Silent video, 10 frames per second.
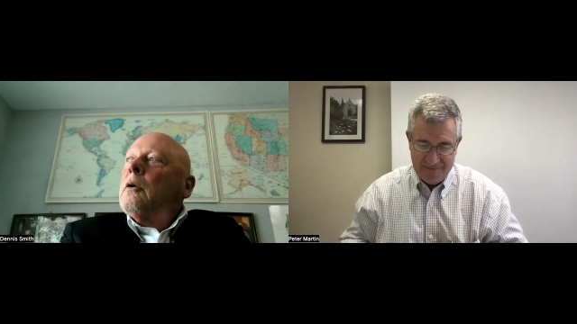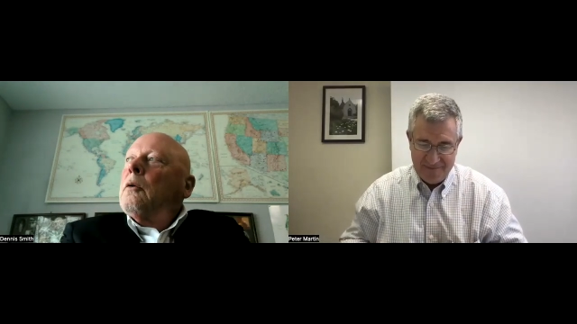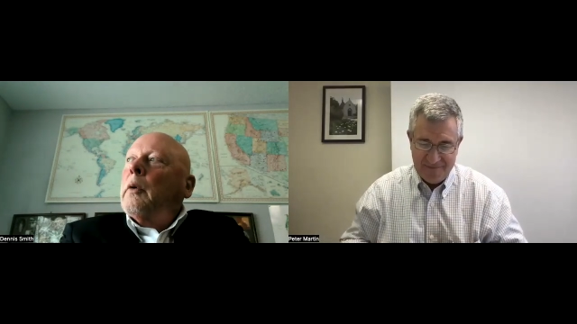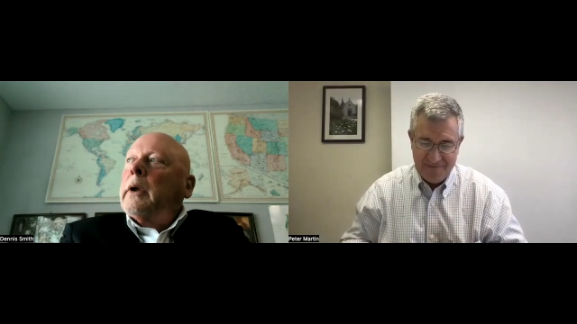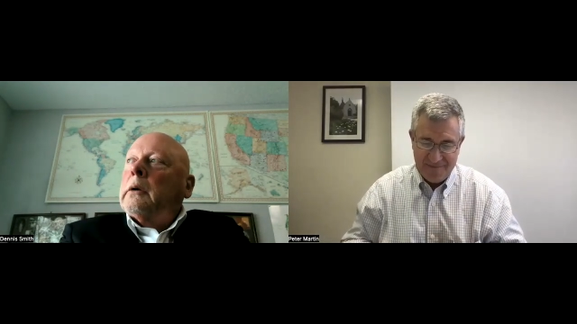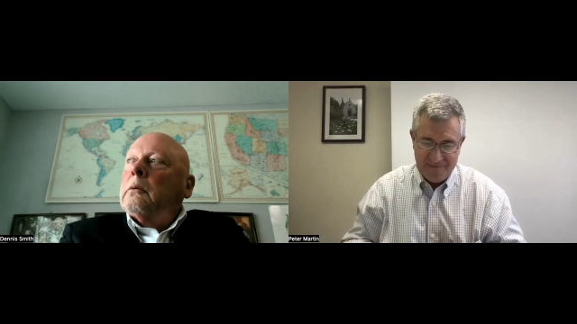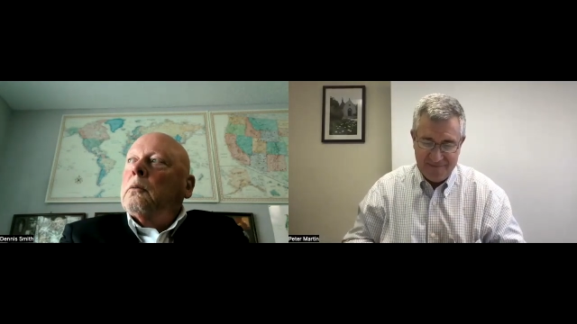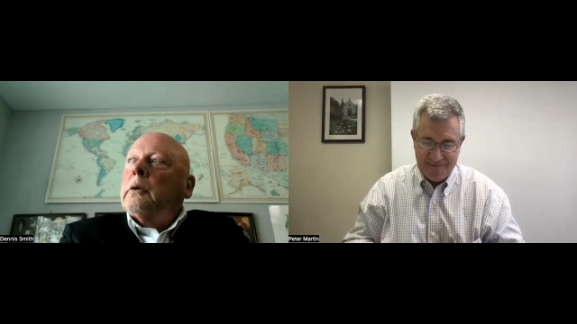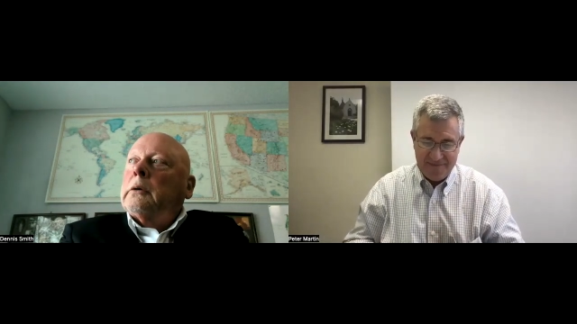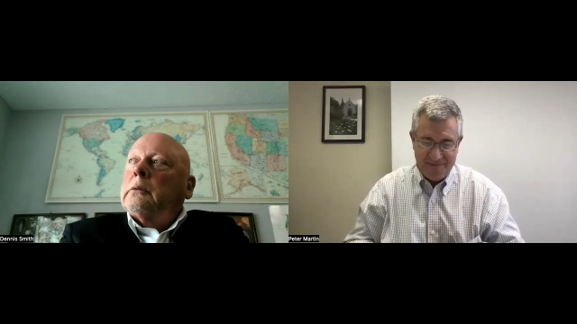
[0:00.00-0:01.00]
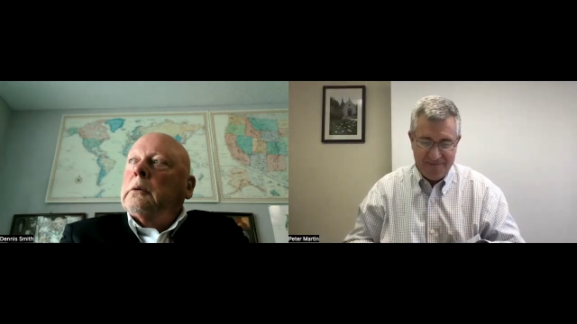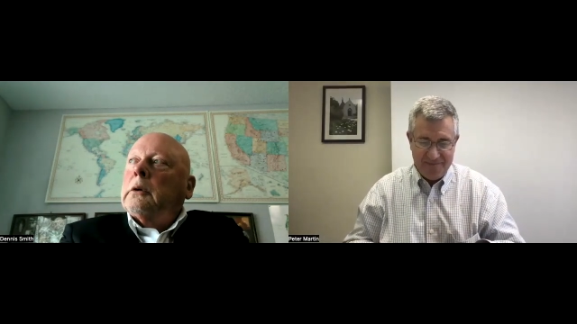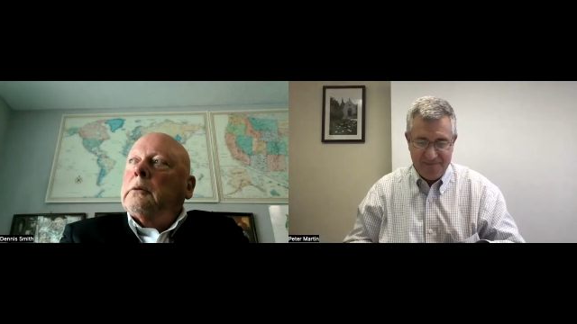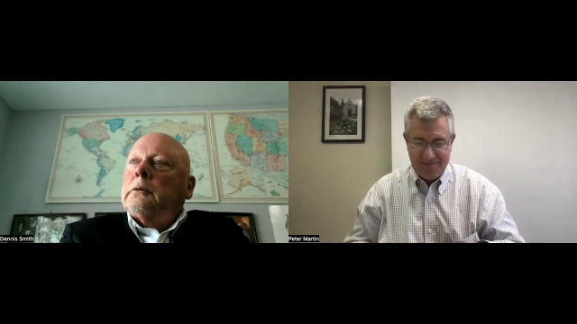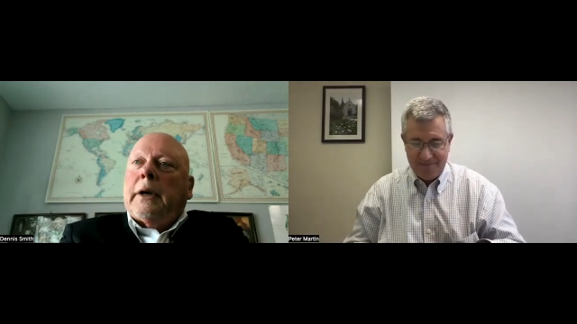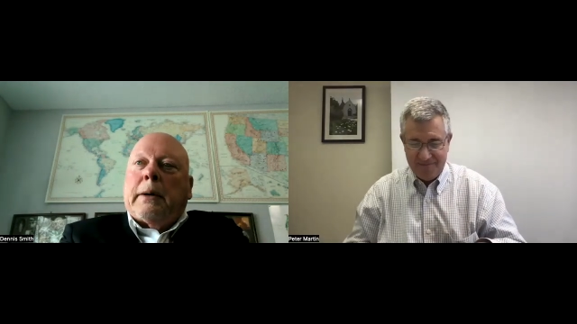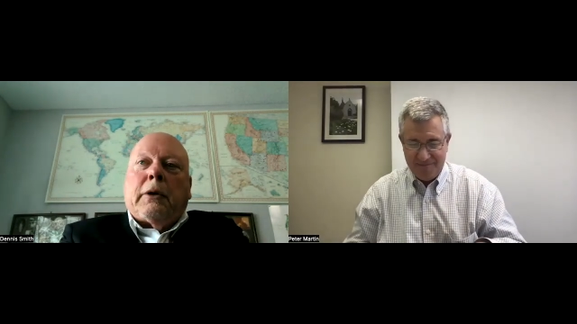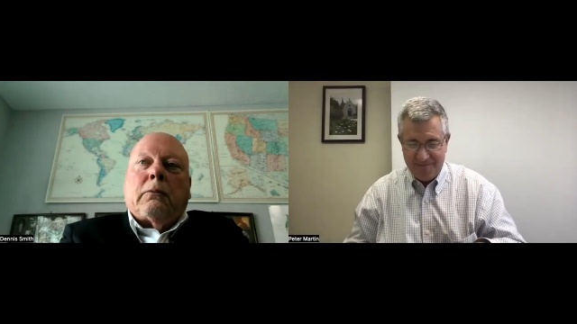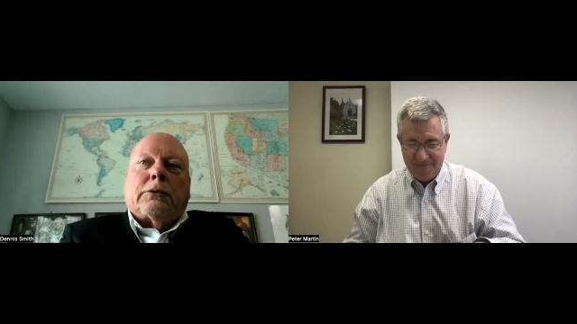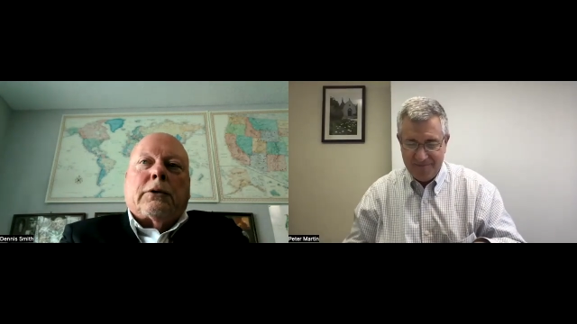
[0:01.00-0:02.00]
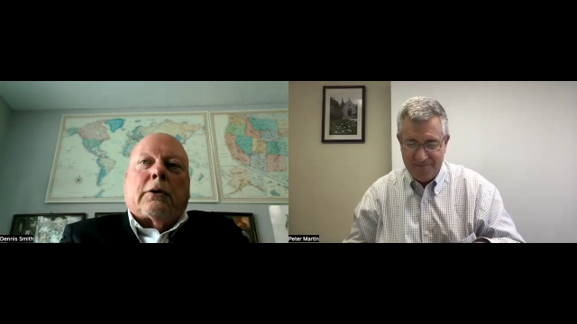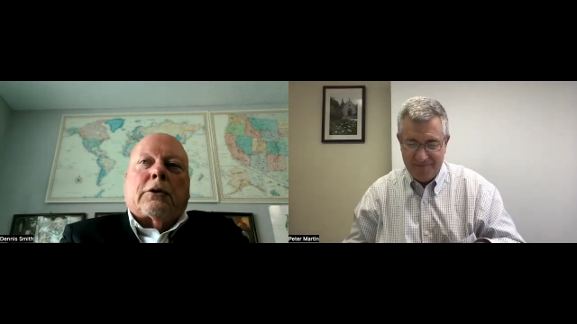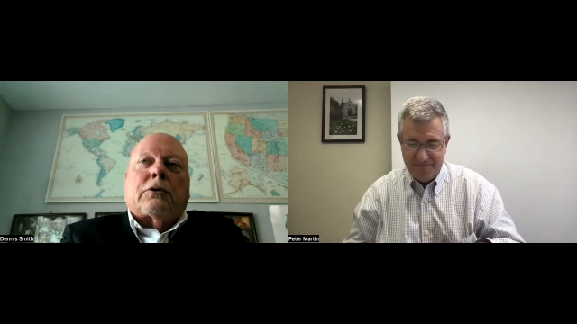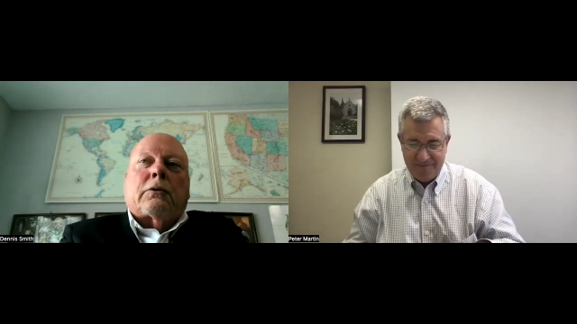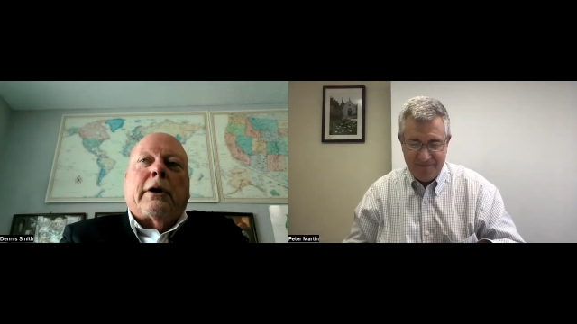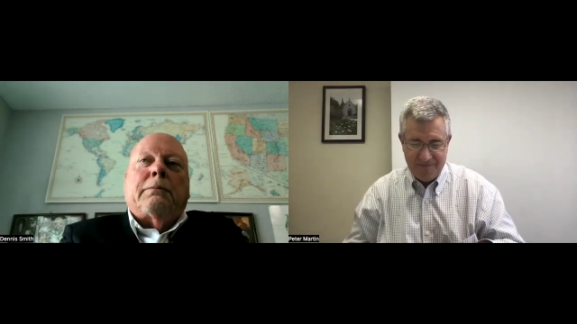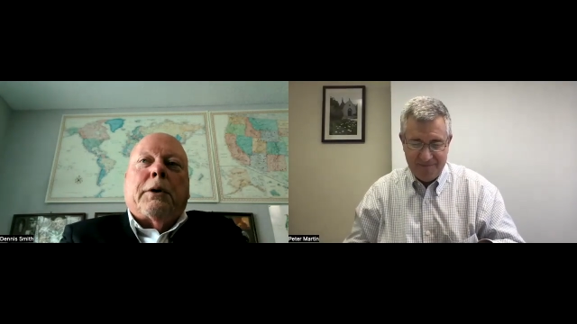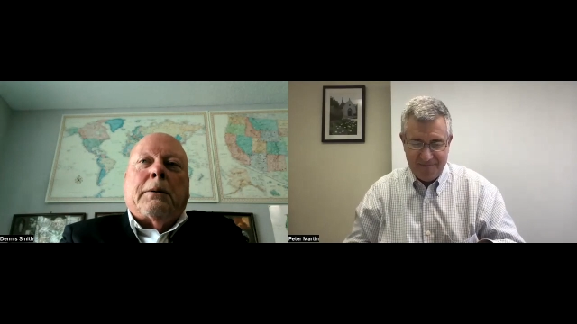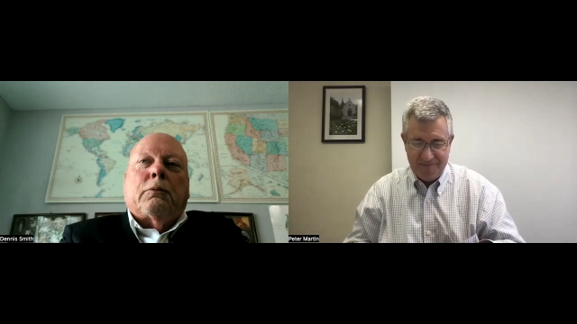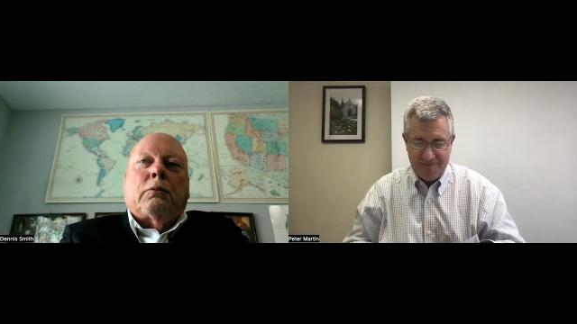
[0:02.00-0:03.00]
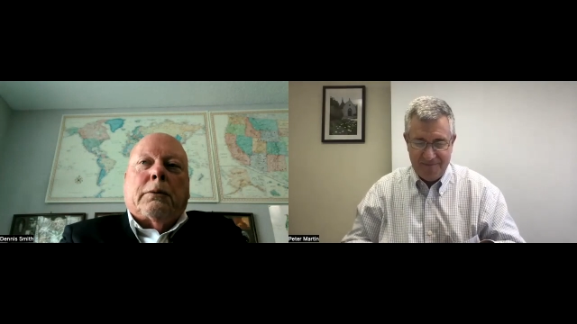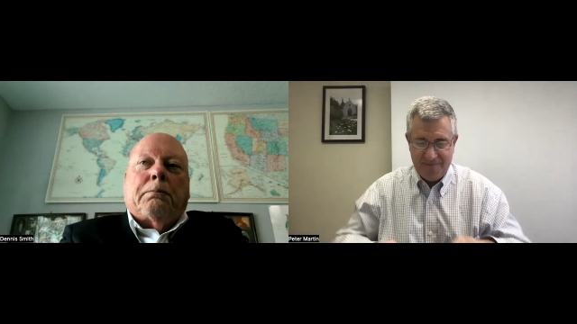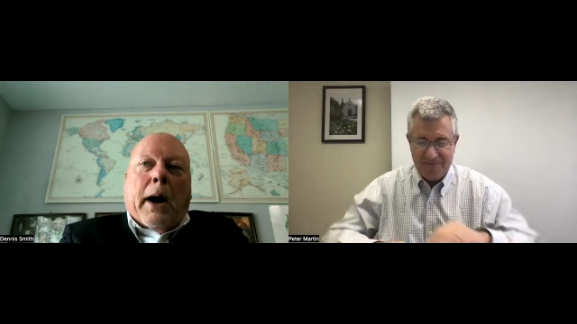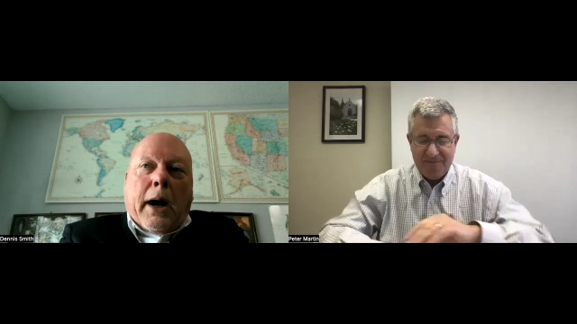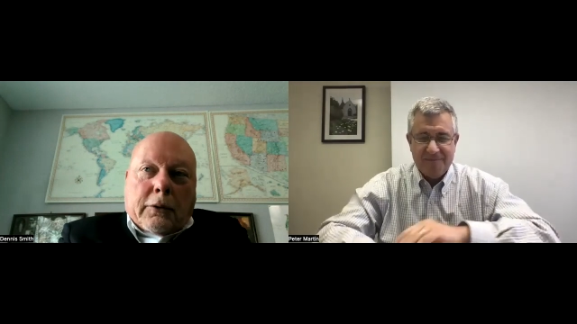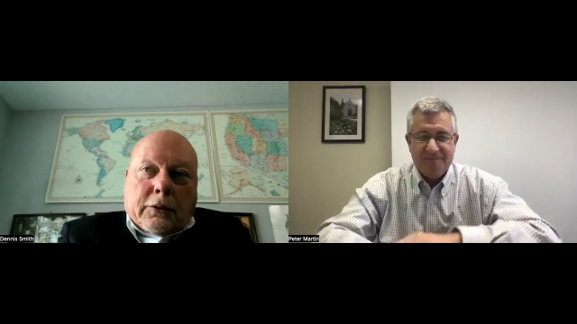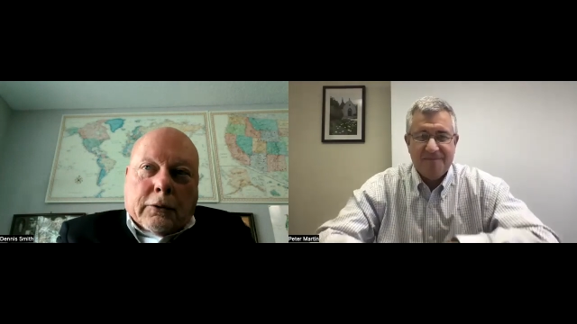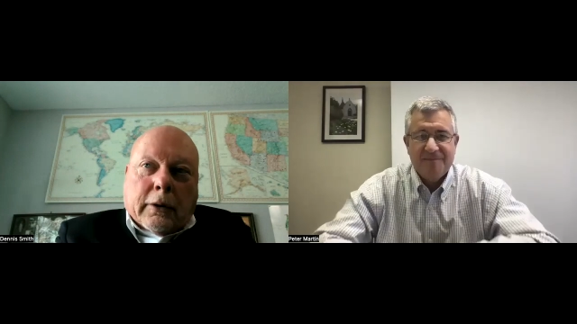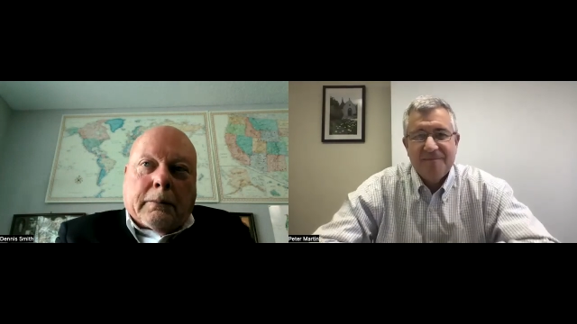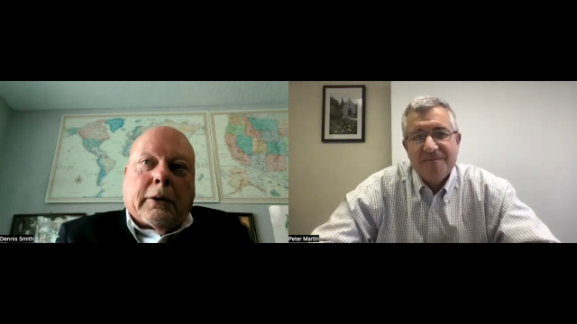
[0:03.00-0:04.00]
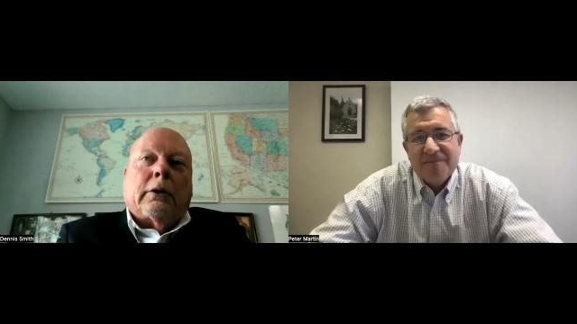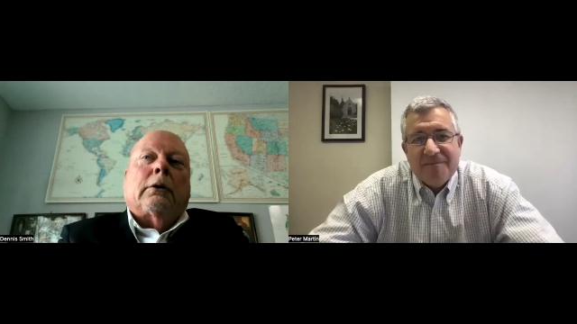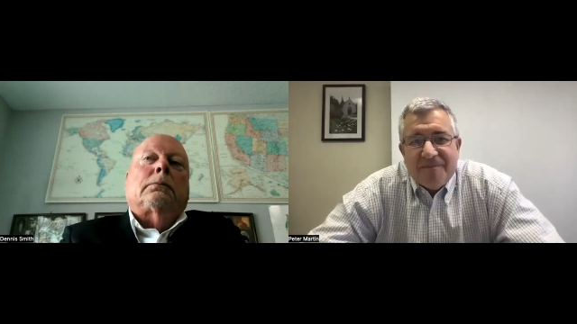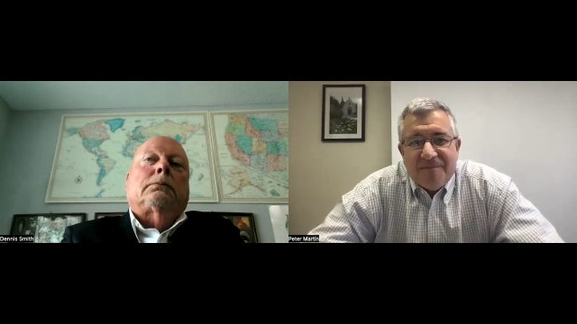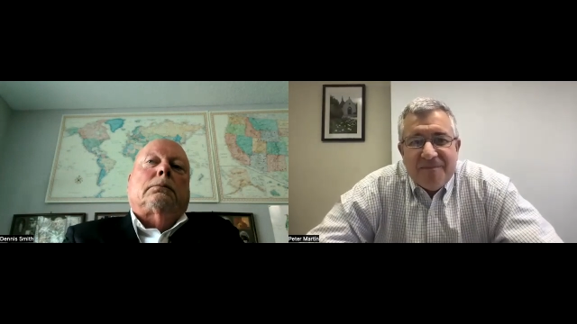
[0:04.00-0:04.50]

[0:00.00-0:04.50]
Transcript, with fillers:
Speaker 1: when when Deming was on the street, people would bow to him, you know,